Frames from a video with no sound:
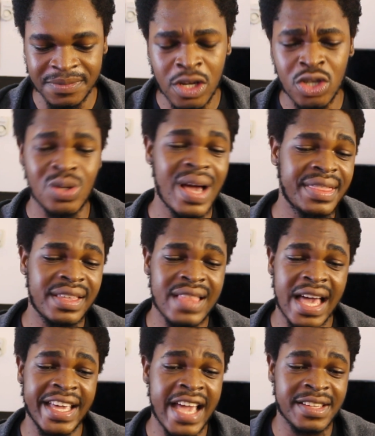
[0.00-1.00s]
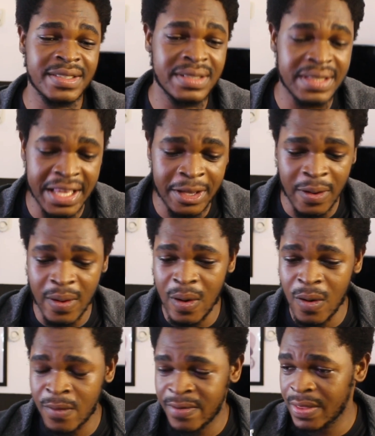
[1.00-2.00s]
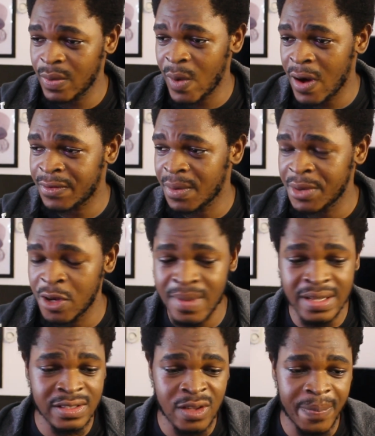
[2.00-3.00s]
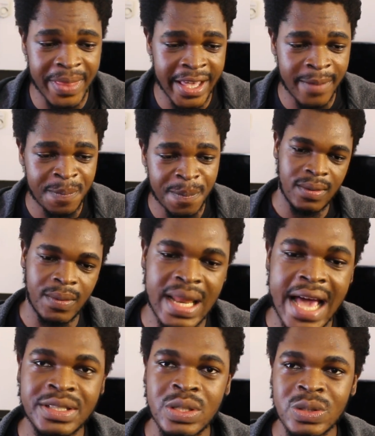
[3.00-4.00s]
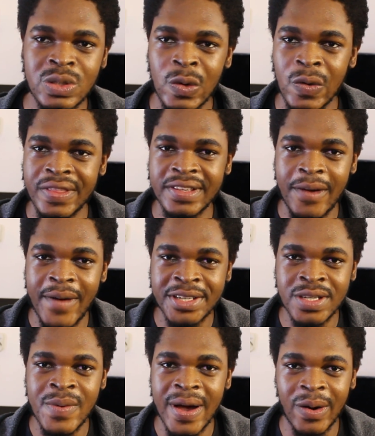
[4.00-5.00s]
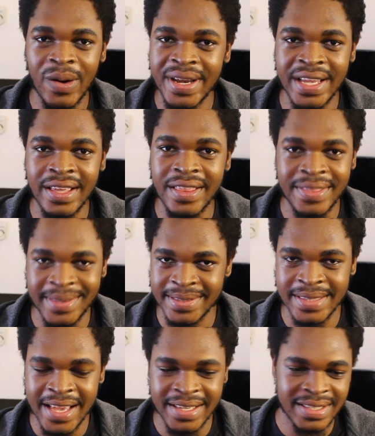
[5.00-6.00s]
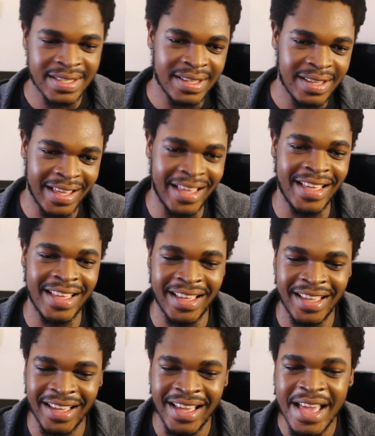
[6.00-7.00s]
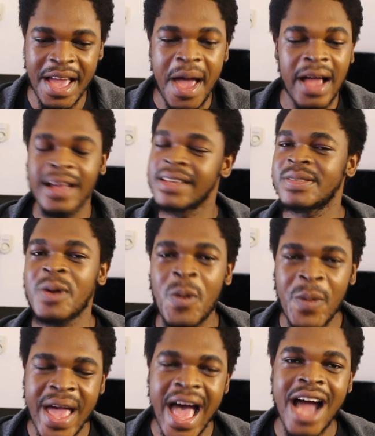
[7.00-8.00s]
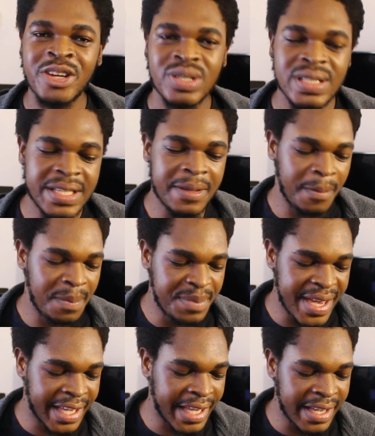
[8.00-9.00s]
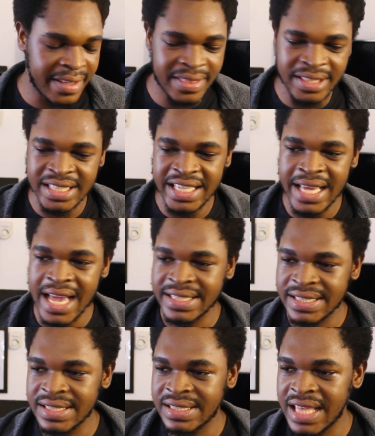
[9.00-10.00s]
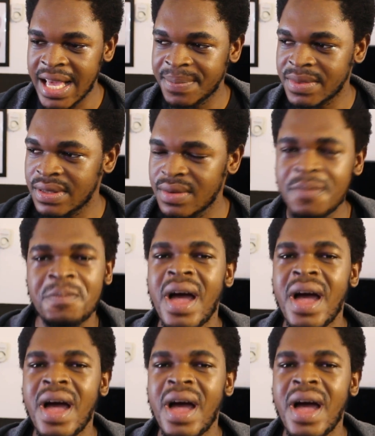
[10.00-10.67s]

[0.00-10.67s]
Do I think that A I is going to take over the world from humans someday? Well, I don't know the direction we're going these days. Because we are actually making these A I systems.